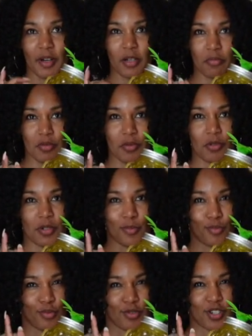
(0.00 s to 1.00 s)
by a pool,
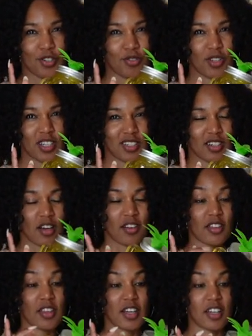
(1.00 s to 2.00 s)
I'm pretty sure that's not
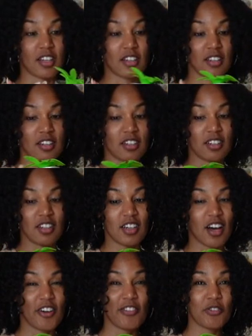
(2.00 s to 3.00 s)
a thing.
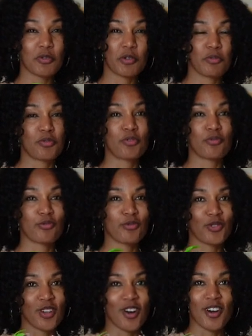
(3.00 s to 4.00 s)
I don't know what the pool
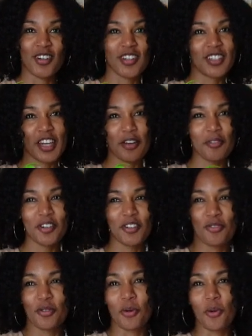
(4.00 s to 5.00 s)
rules are. Does anyone
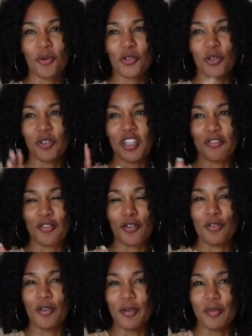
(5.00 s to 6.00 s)
do the whole don't eat for
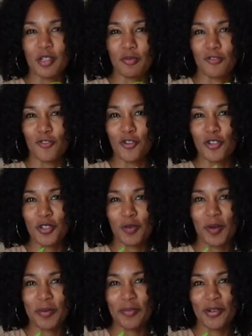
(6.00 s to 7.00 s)
30 minutes before you
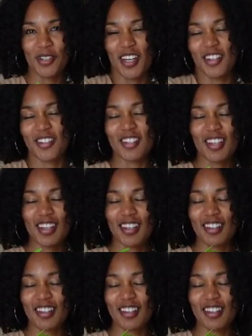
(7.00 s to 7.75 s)
swim, or is that just like